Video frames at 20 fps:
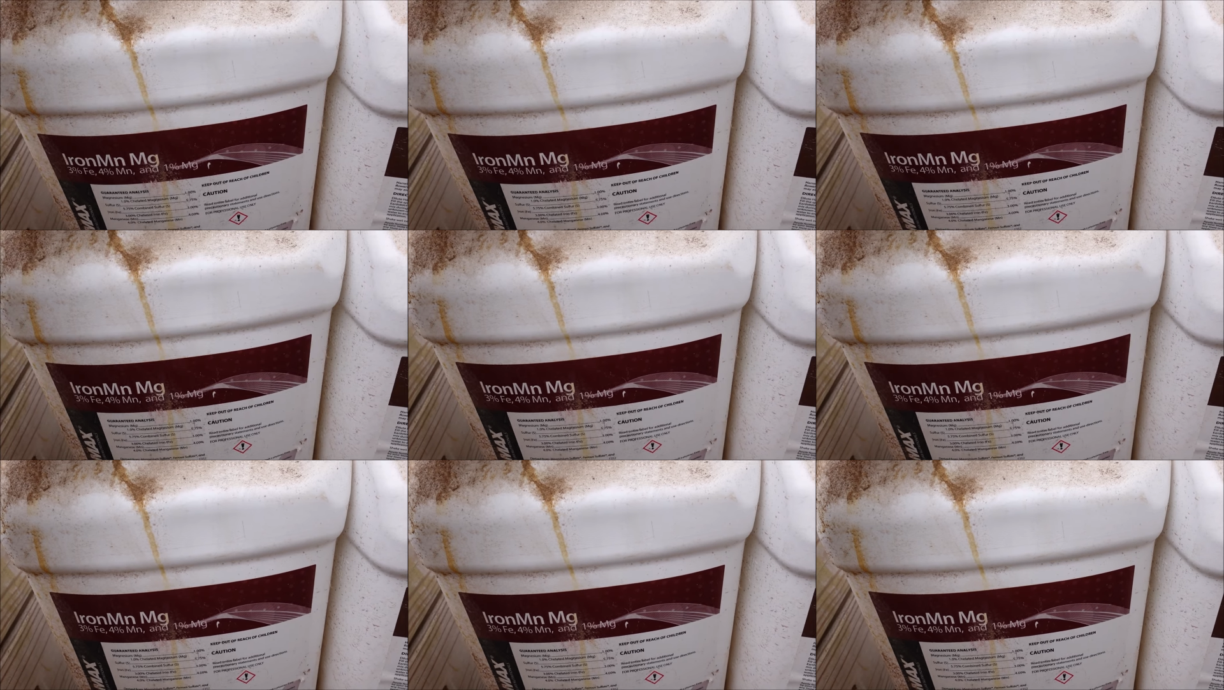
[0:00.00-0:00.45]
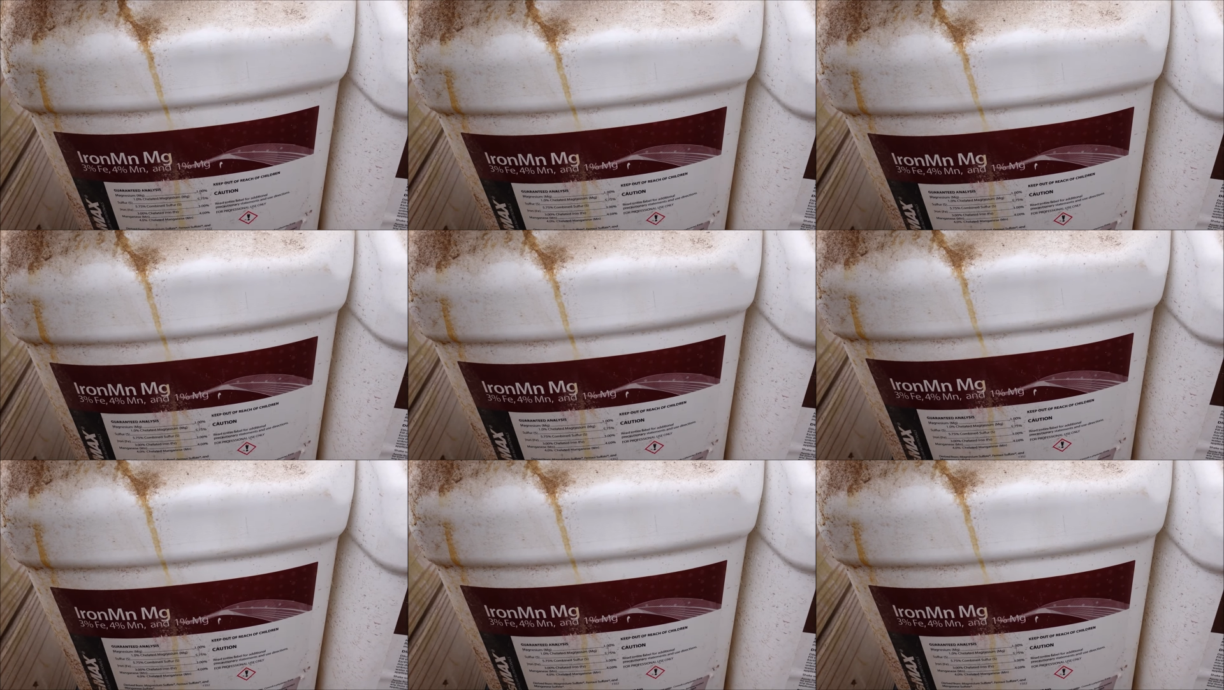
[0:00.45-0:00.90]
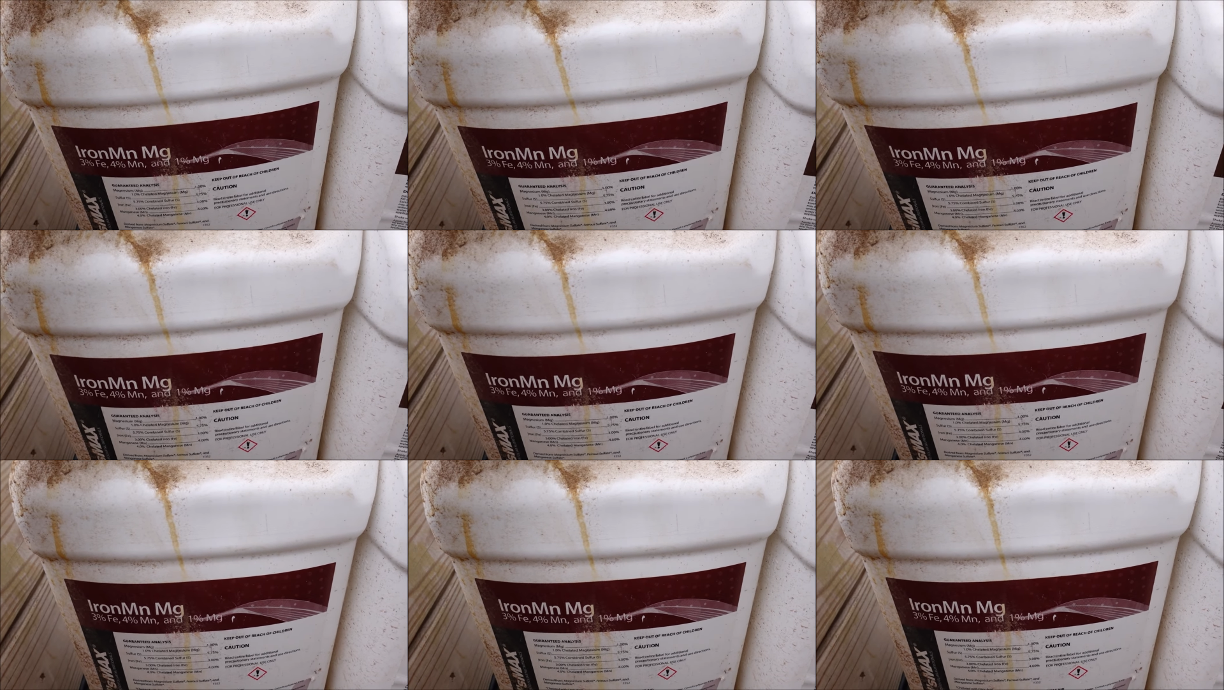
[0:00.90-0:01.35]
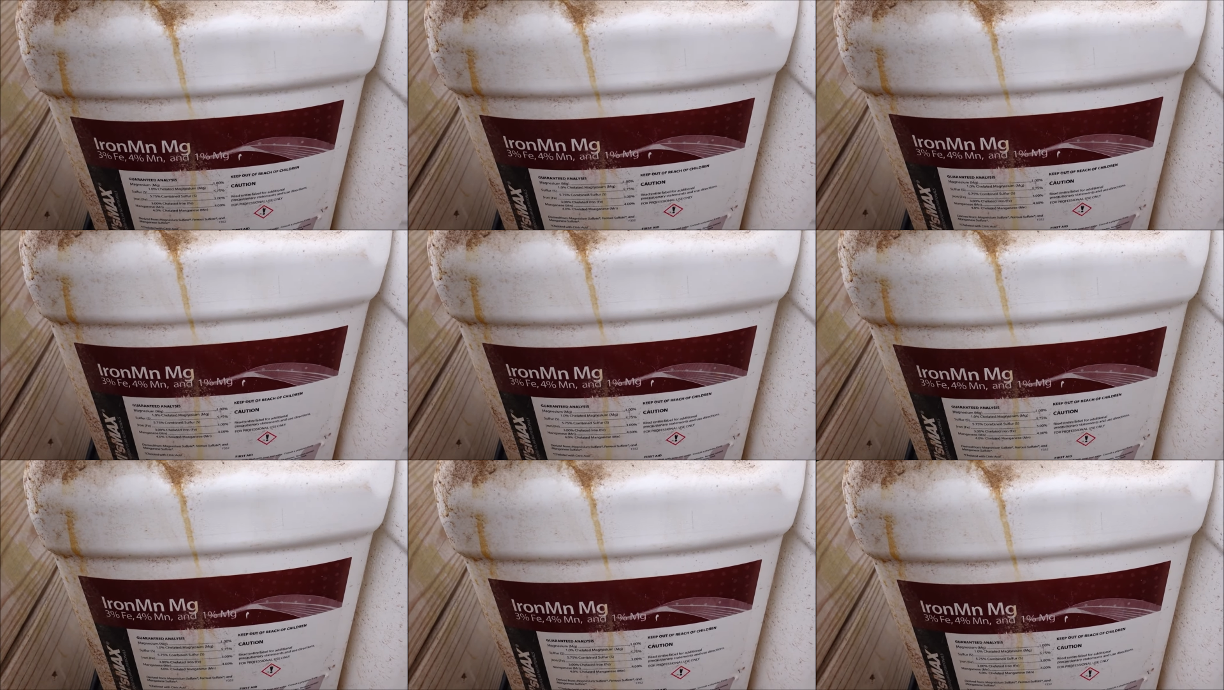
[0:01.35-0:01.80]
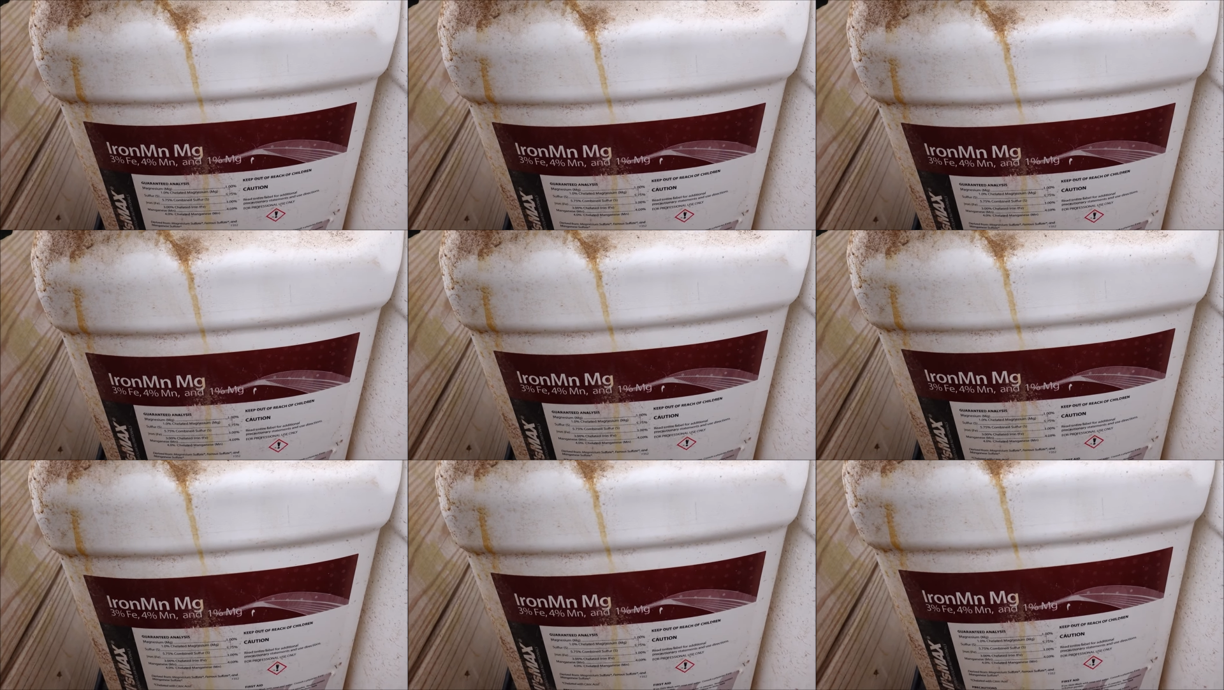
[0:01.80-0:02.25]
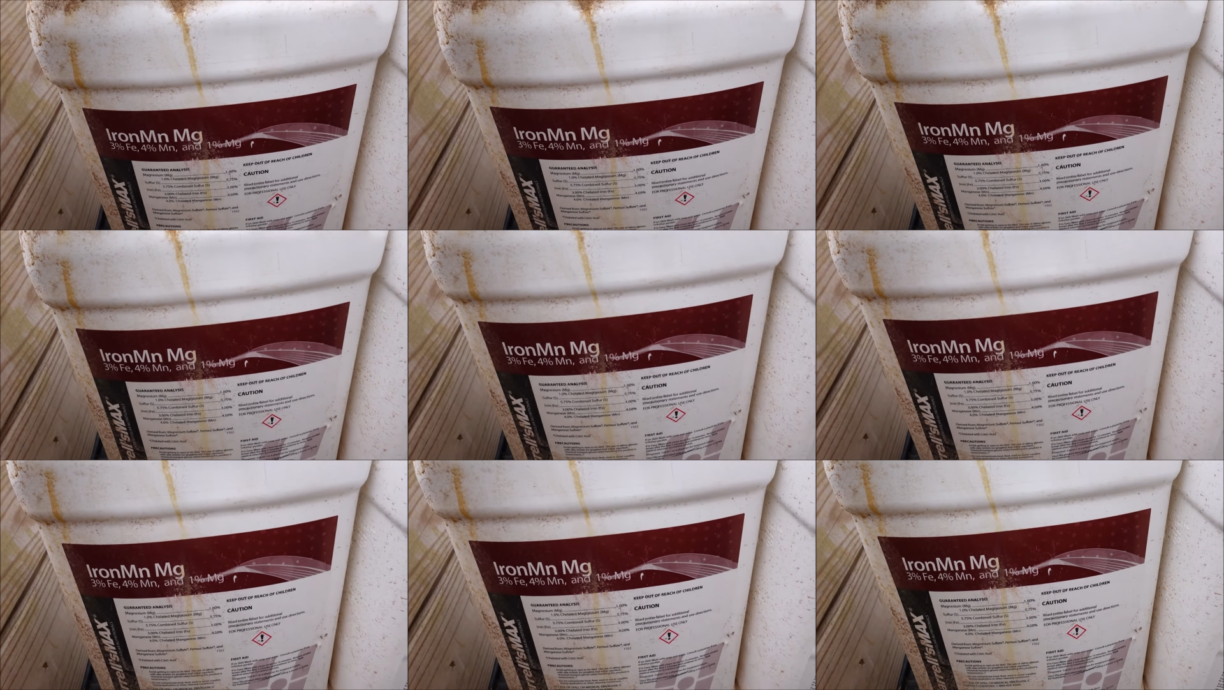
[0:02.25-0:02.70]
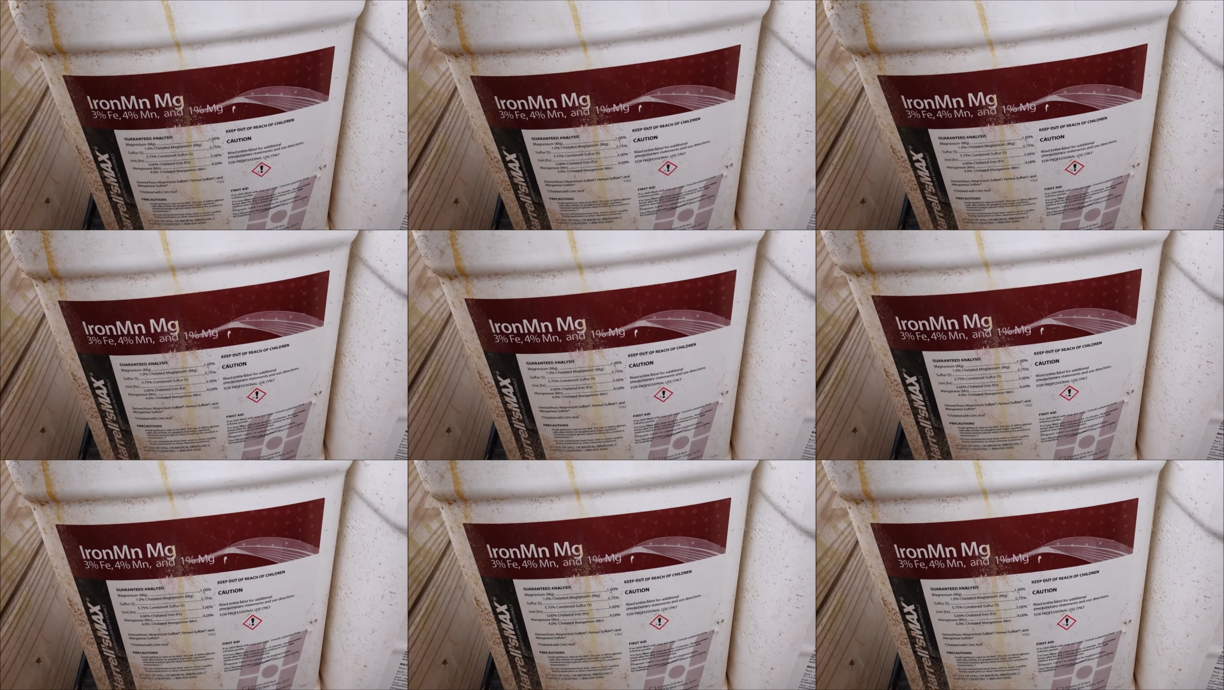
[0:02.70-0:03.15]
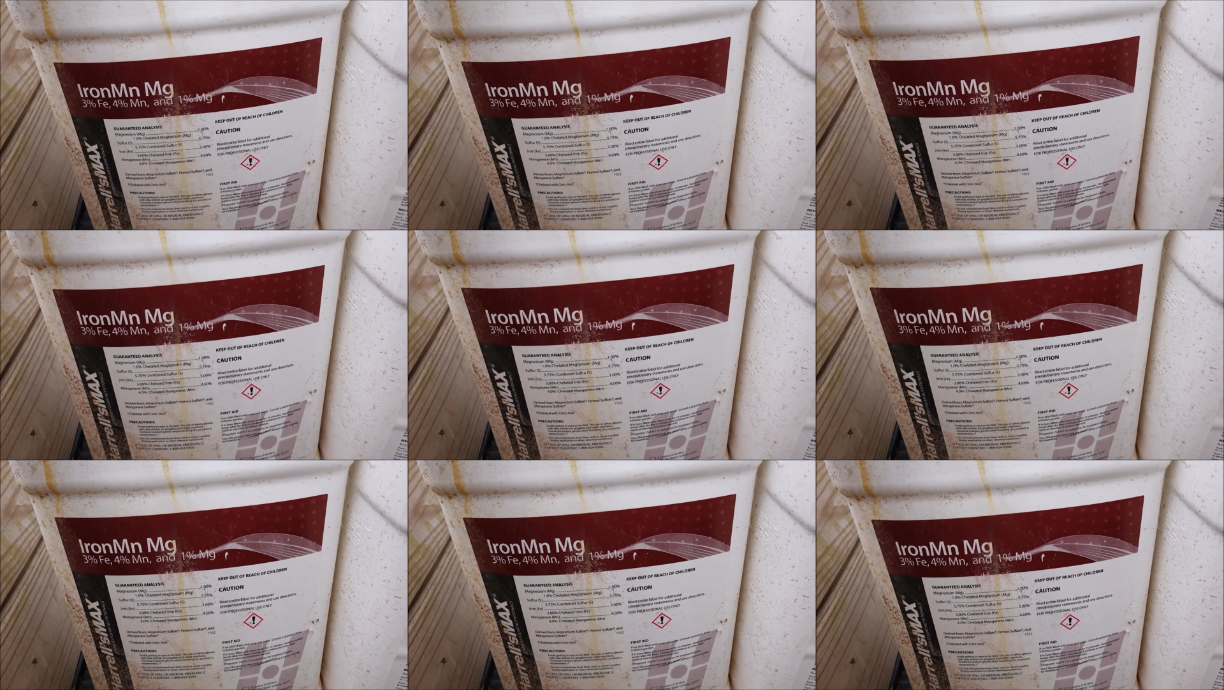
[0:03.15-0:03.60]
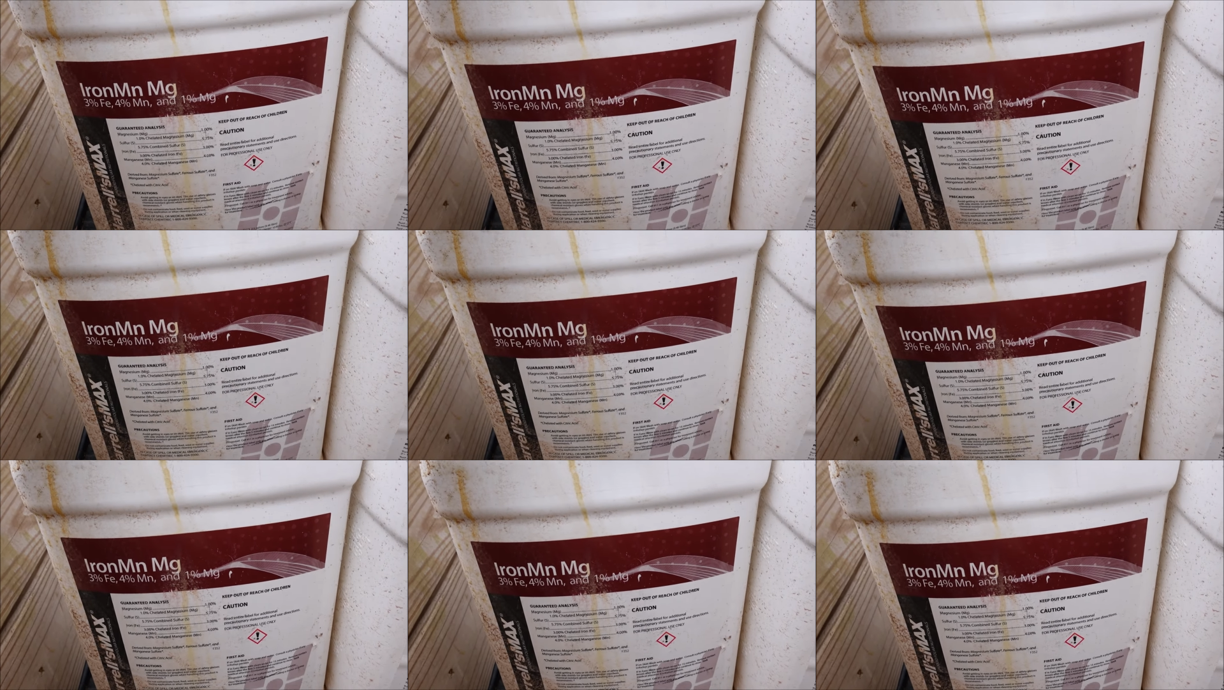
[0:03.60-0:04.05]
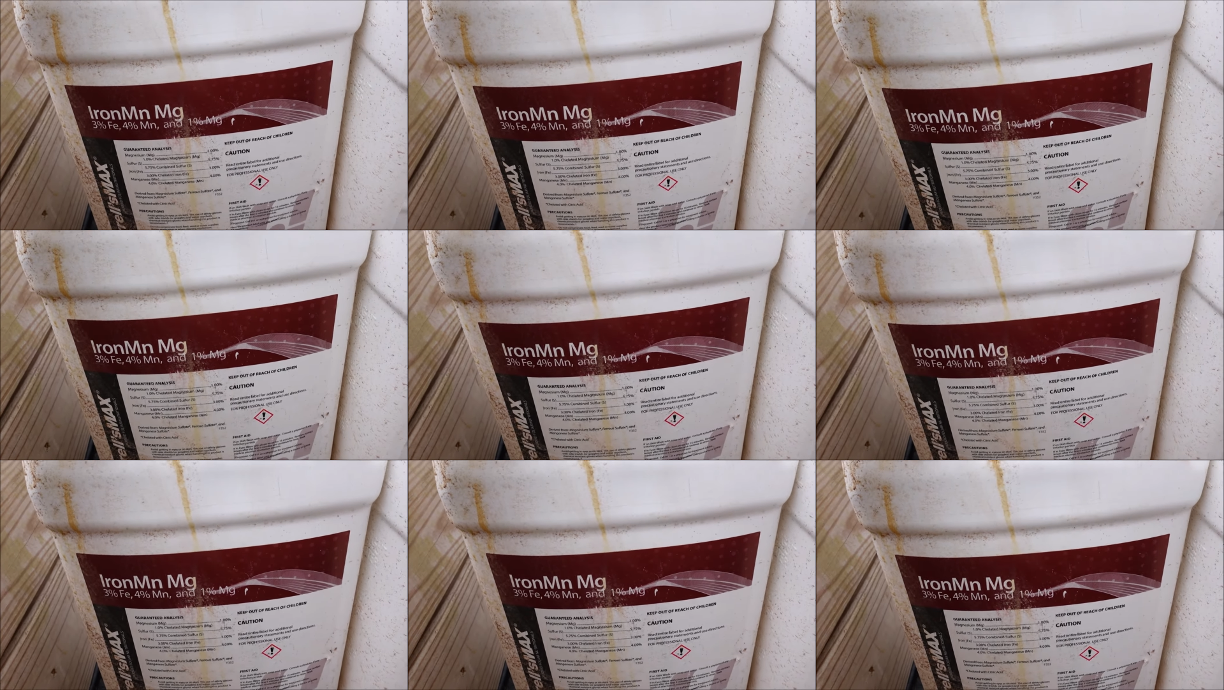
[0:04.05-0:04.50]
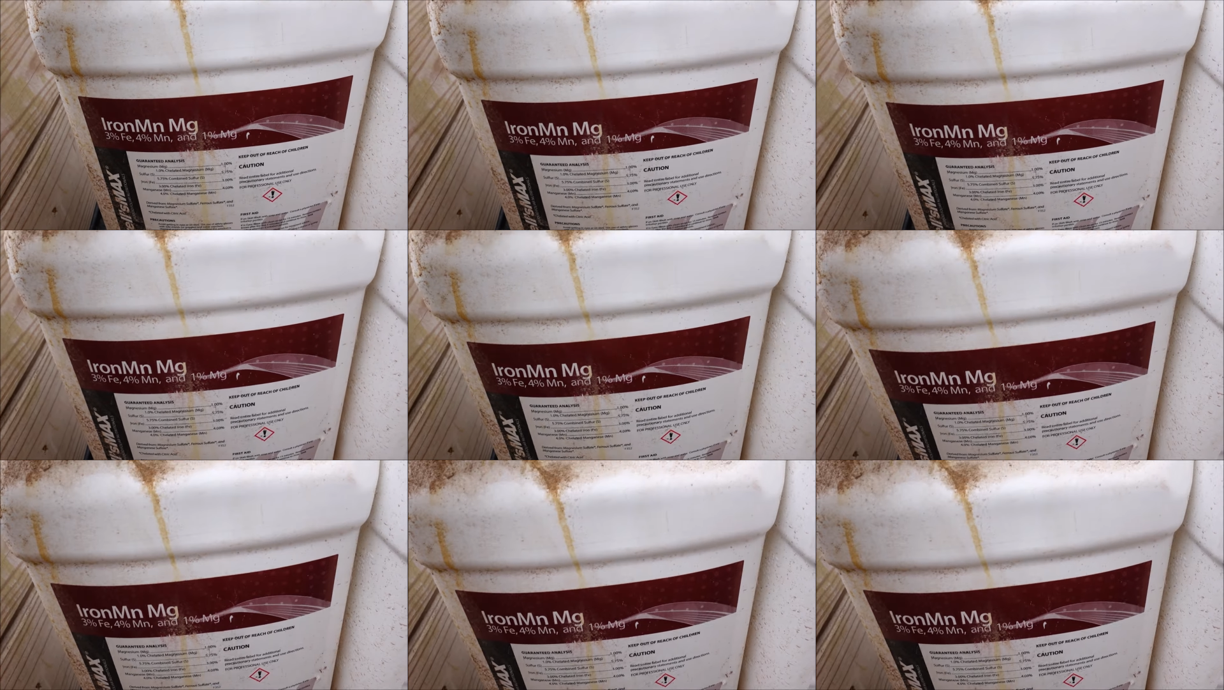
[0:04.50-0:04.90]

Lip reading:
(no speaker visible)